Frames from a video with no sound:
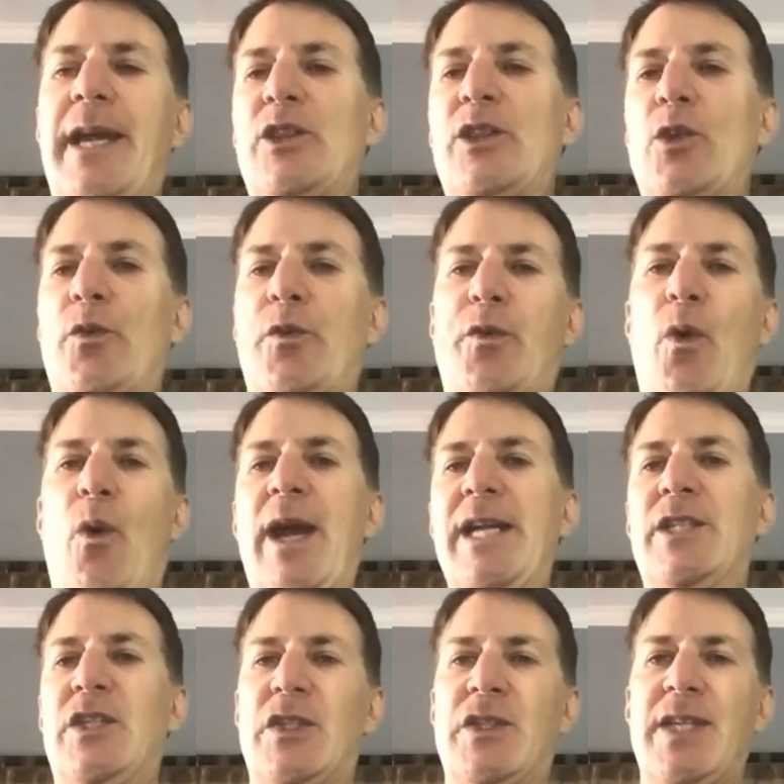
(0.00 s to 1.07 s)
at the
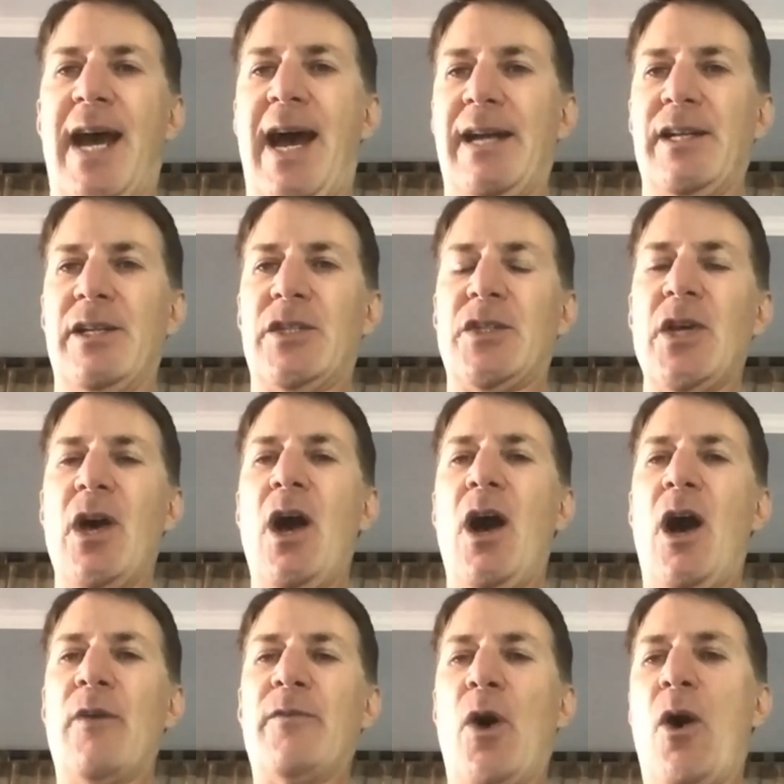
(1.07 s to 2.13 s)
FOID status
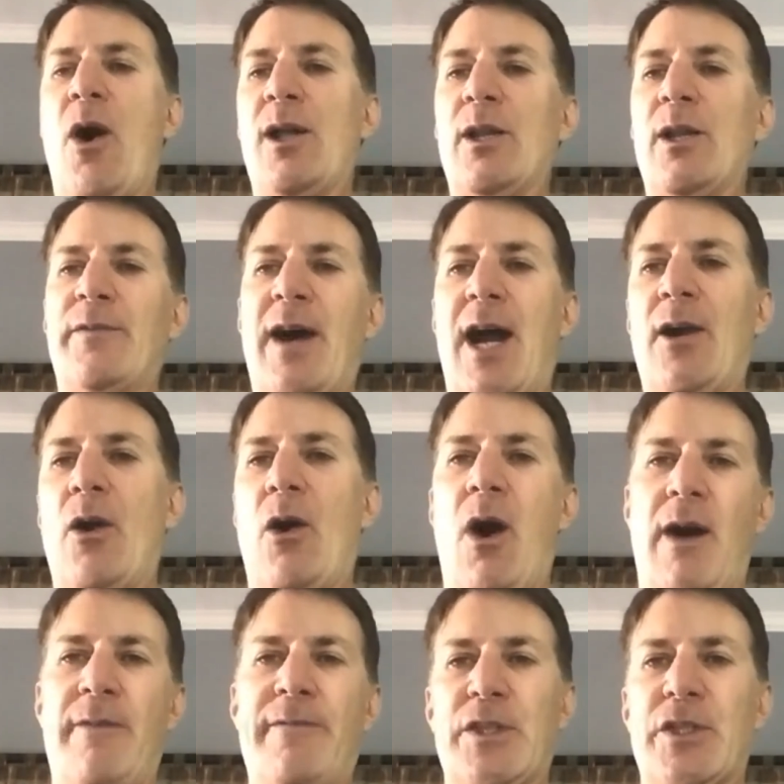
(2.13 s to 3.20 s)
of all of our
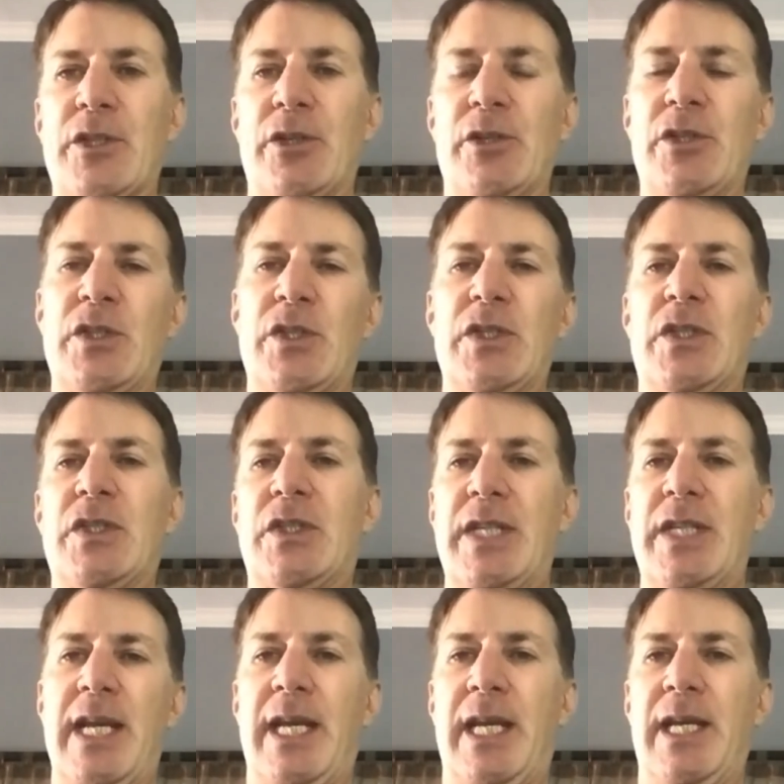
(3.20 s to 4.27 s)
officers to
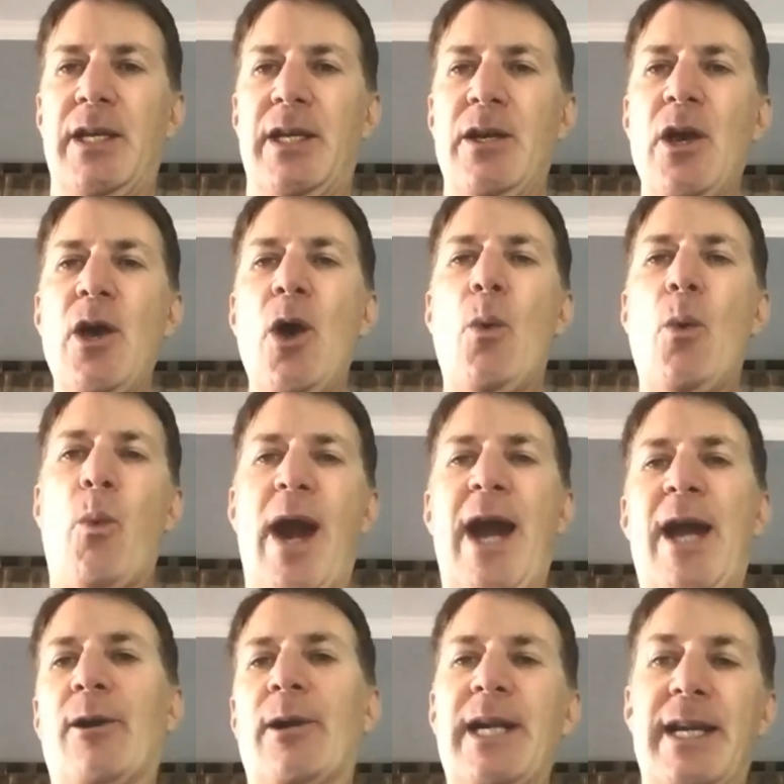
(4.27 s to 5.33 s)
see
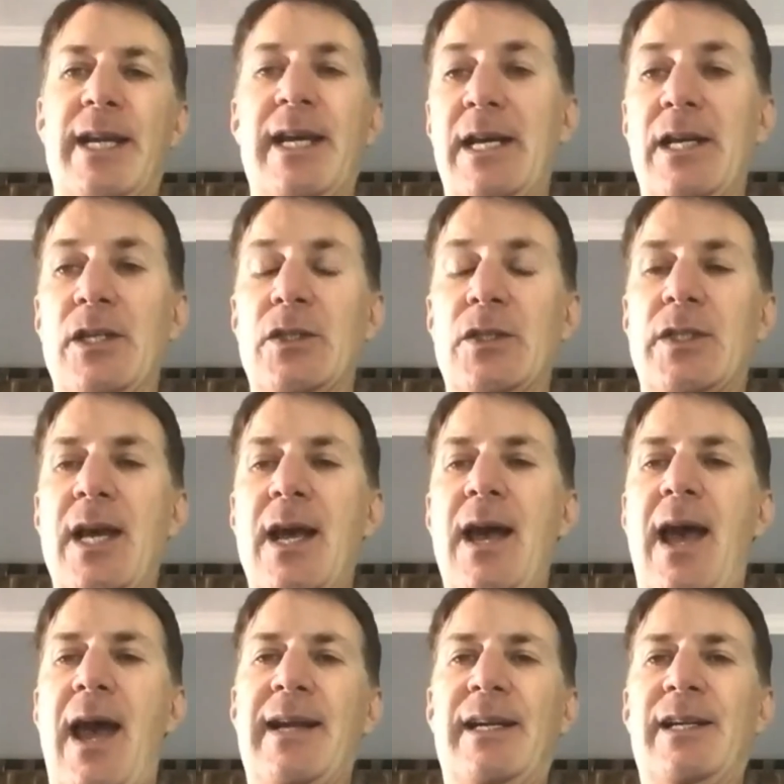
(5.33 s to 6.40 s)
where it is.
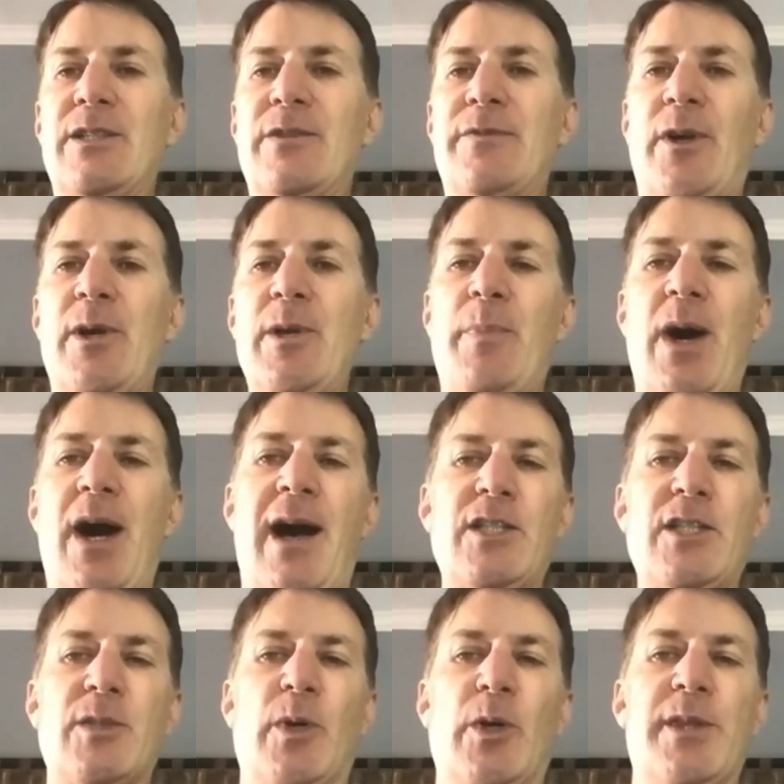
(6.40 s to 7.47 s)
And it is very
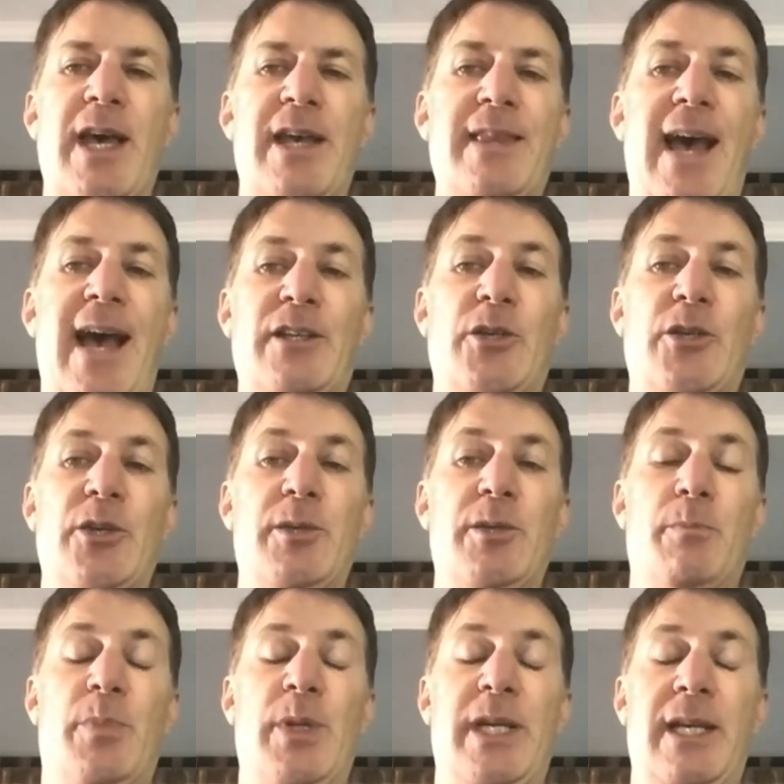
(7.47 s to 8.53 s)
possible that that could
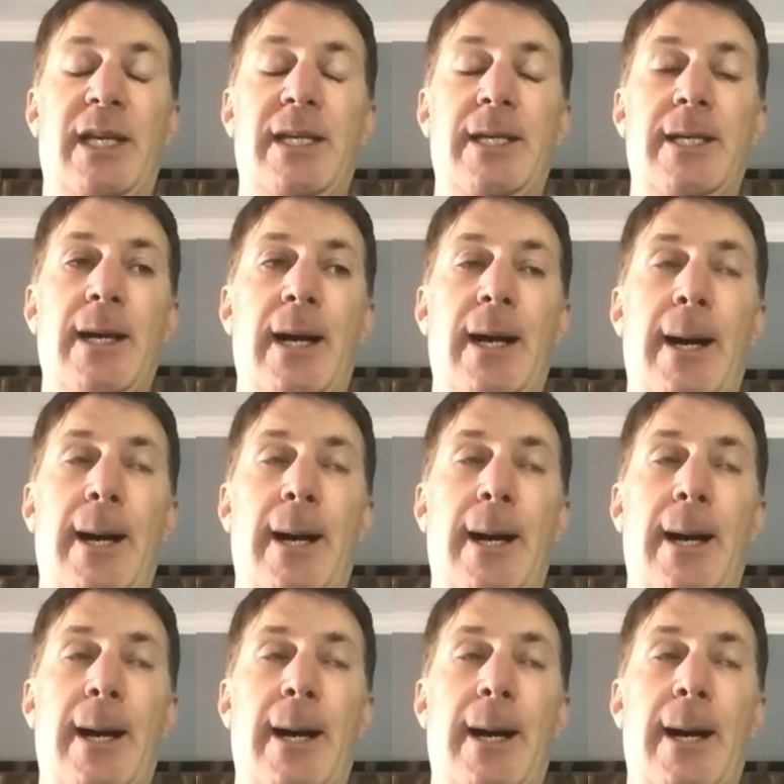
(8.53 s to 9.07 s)
be